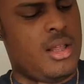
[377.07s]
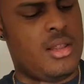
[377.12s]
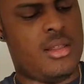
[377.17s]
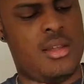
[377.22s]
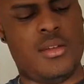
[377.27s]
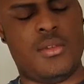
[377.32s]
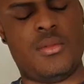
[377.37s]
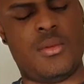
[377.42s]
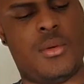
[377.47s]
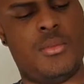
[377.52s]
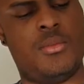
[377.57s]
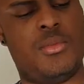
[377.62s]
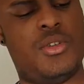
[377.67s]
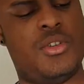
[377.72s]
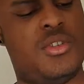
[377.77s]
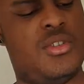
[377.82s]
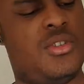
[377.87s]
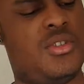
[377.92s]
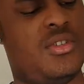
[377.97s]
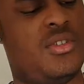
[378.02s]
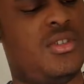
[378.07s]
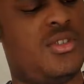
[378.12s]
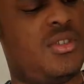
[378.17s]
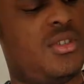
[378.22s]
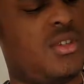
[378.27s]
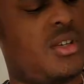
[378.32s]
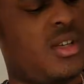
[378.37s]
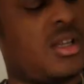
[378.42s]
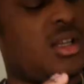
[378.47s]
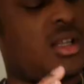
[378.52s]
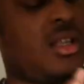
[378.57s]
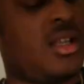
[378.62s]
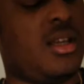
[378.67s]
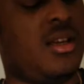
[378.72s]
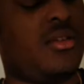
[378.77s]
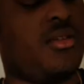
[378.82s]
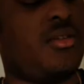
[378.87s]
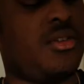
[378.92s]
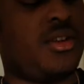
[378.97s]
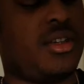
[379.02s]
This one was, I
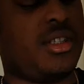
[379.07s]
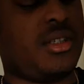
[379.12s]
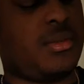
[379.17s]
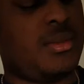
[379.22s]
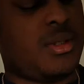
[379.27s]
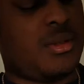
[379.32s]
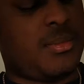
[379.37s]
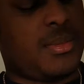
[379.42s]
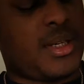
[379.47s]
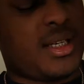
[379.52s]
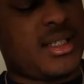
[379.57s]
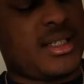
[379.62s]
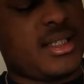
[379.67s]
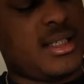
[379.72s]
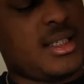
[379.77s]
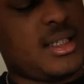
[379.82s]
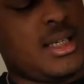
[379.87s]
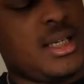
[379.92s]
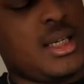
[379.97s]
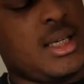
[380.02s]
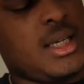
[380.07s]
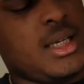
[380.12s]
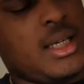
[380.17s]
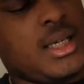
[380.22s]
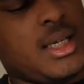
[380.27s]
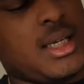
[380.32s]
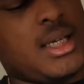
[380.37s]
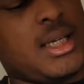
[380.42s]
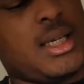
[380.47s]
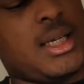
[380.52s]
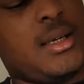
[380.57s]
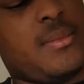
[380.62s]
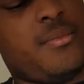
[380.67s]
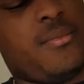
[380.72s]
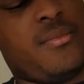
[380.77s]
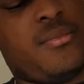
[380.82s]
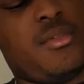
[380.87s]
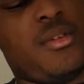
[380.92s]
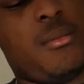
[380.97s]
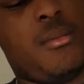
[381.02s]
think, Christmas present
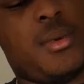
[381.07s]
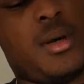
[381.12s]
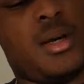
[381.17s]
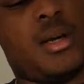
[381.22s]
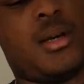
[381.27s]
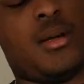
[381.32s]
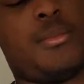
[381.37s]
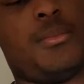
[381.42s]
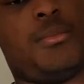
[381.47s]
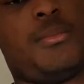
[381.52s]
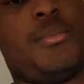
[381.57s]
from my